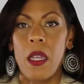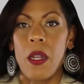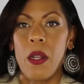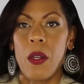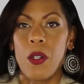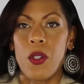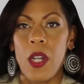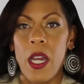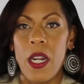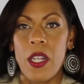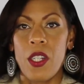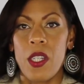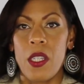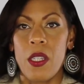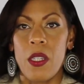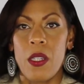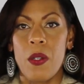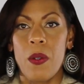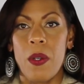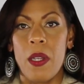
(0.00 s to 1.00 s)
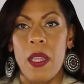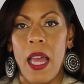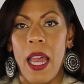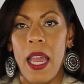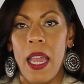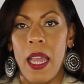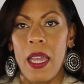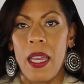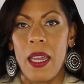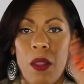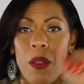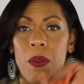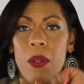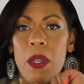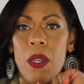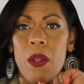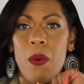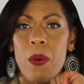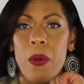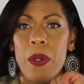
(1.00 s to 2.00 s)
you know, try to just do it like
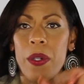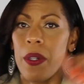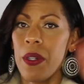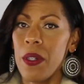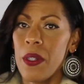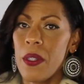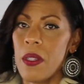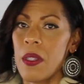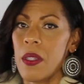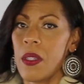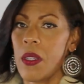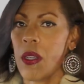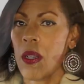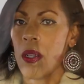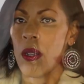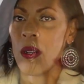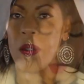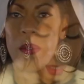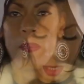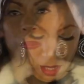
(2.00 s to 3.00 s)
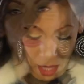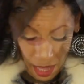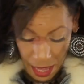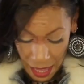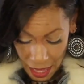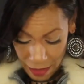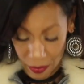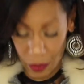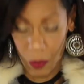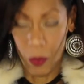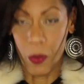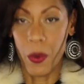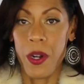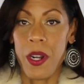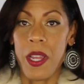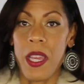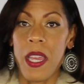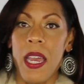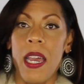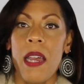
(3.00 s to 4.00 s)
3/4. I haven't
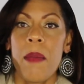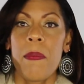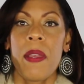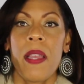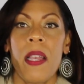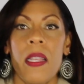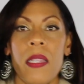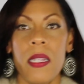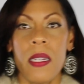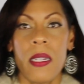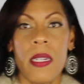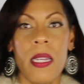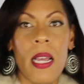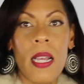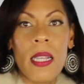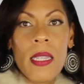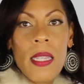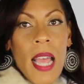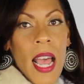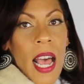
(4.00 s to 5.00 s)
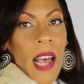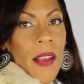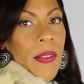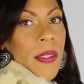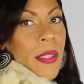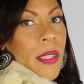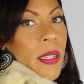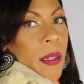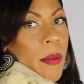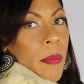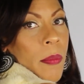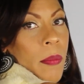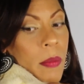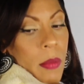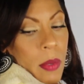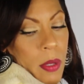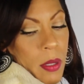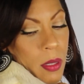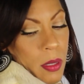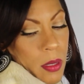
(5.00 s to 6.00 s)
worn it yet because it does have
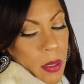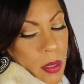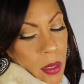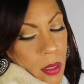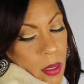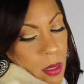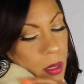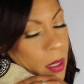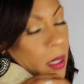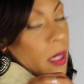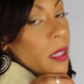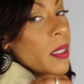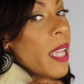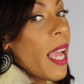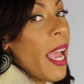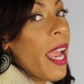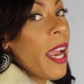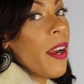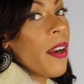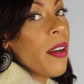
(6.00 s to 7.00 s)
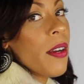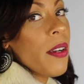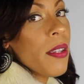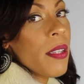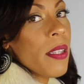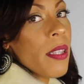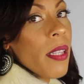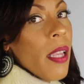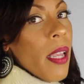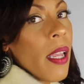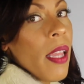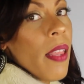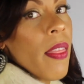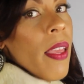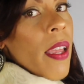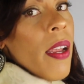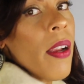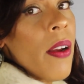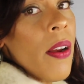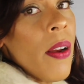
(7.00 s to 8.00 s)
some tears in
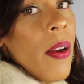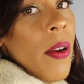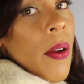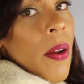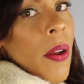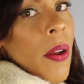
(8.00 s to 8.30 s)
there.